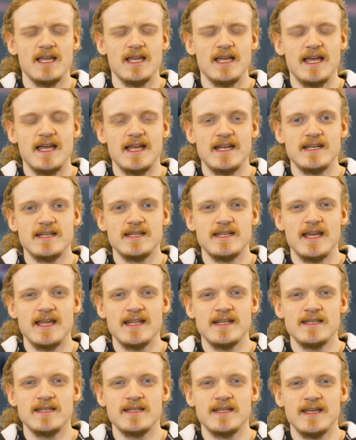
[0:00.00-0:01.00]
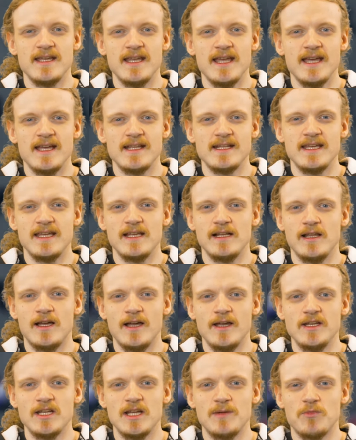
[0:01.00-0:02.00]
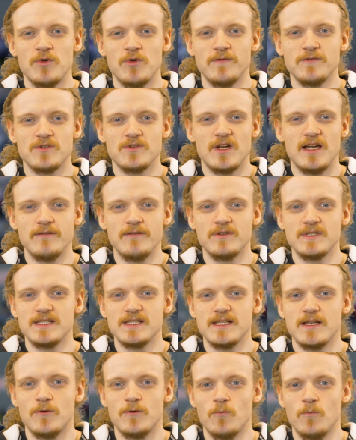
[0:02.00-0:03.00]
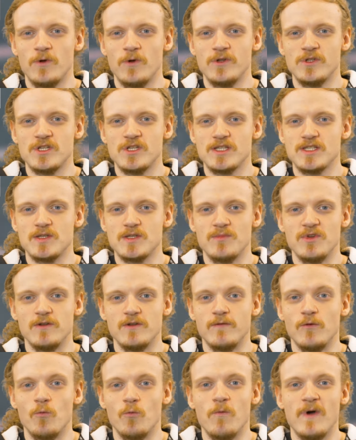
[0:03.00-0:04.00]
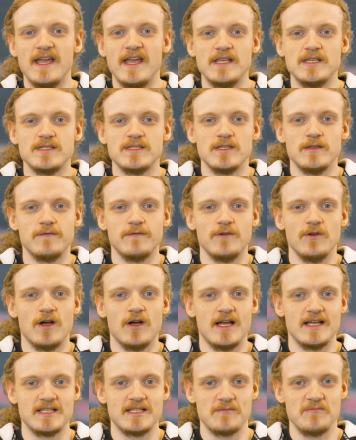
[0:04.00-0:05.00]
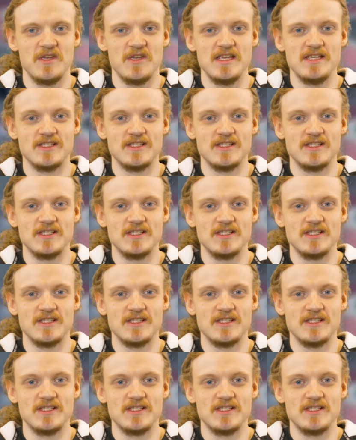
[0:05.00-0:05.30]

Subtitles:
And then they had a lineup of drivers that were just a bit of a waste, if you ask me.